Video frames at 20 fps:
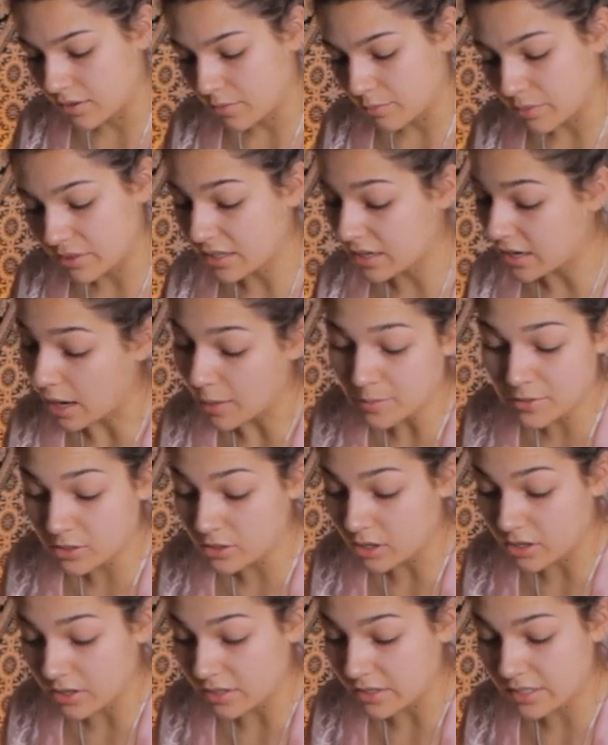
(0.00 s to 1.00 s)
But the cups
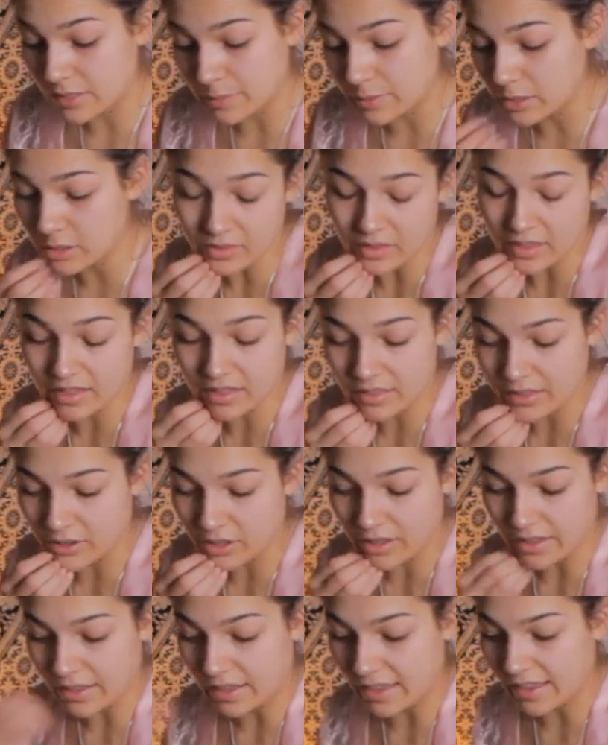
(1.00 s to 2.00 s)
are already spilt and they, they're
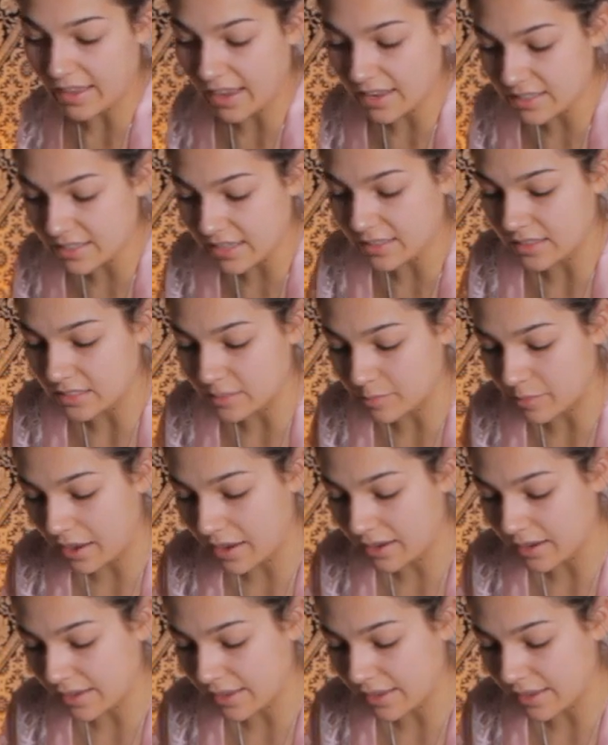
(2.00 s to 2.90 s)
like, I can't take this back.